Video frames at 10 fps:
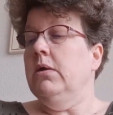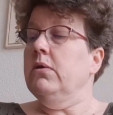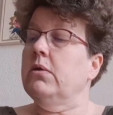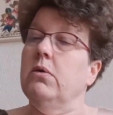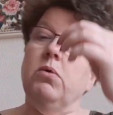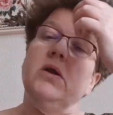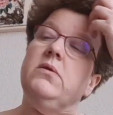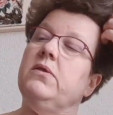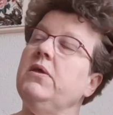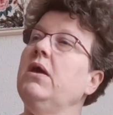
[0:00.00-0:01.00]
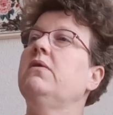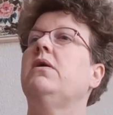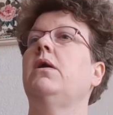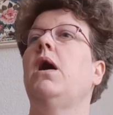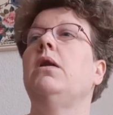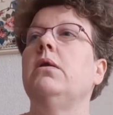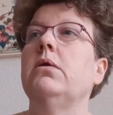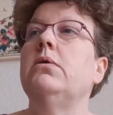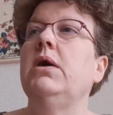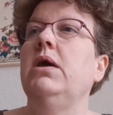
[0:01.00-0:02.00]
So one of the things that I
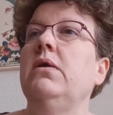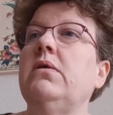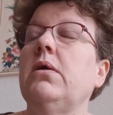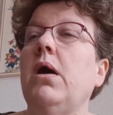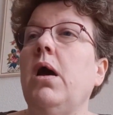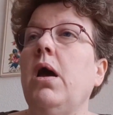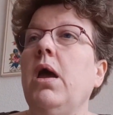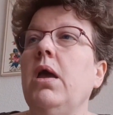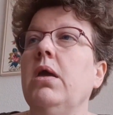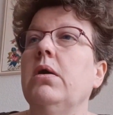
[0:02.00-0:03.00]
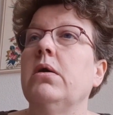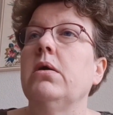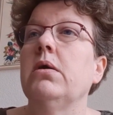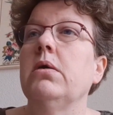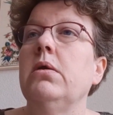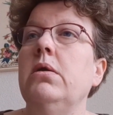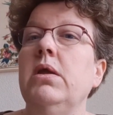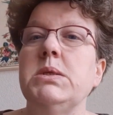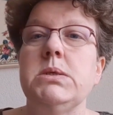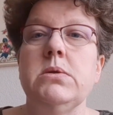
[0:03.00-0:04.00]
do is I
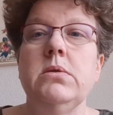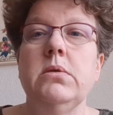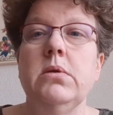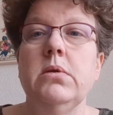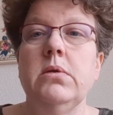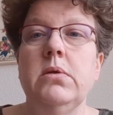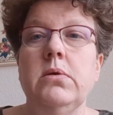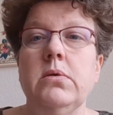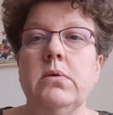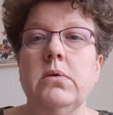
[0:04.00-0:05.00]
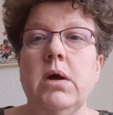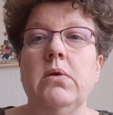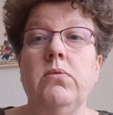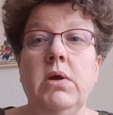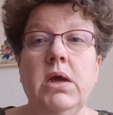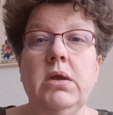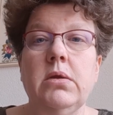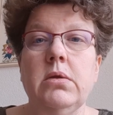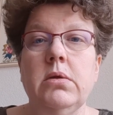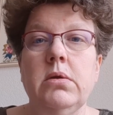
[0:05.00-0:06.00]
listen to and read
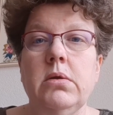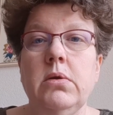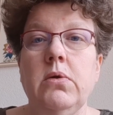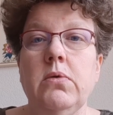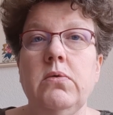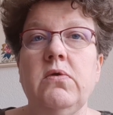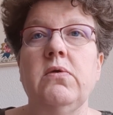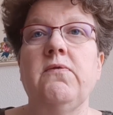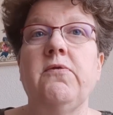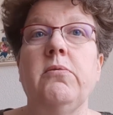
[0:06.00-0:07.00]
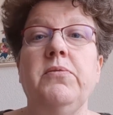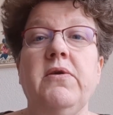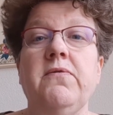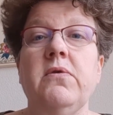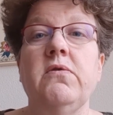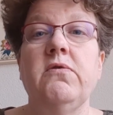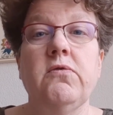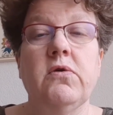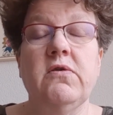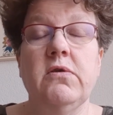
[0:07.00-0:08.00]
news from different
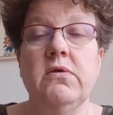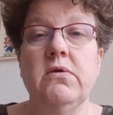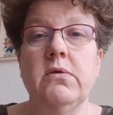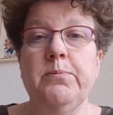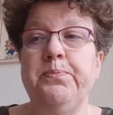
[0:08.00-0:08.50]
sources.